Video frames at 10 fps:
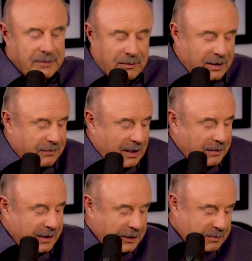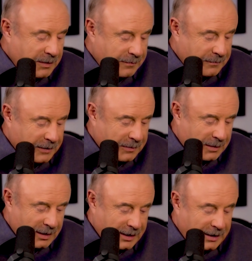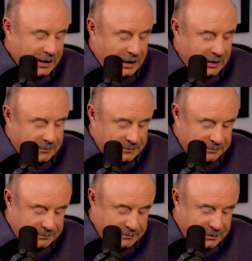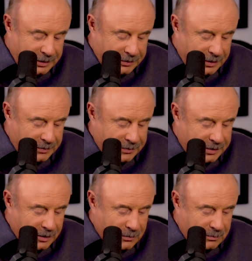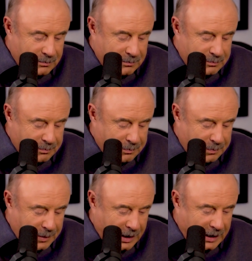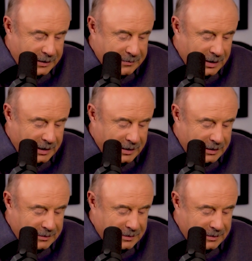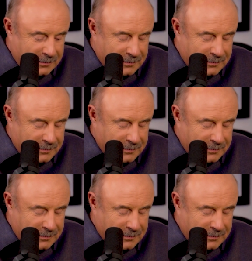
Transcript: My wife Robin tells me frequently, you know, there's no prize, right? Said,